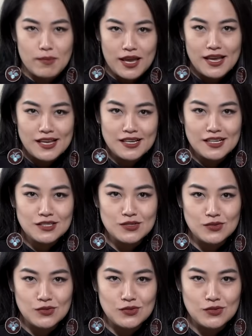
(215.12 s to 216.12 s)
me
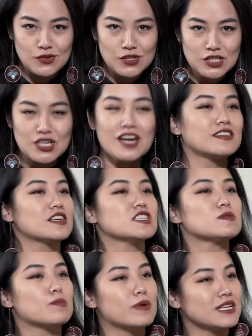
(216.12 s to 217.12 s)
to share their
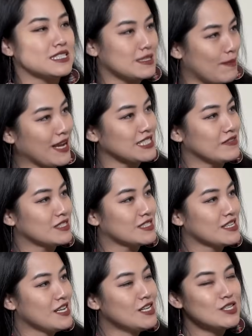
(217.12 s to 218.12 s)

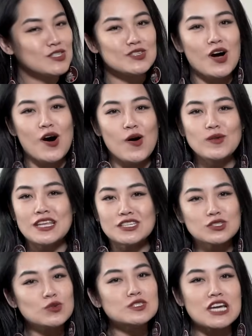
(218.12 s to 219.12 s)
perspectives. So these
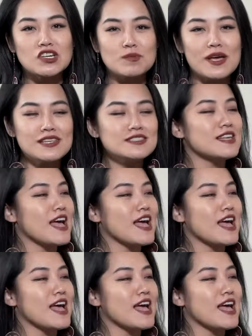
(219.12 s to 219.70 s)
two gentlemen,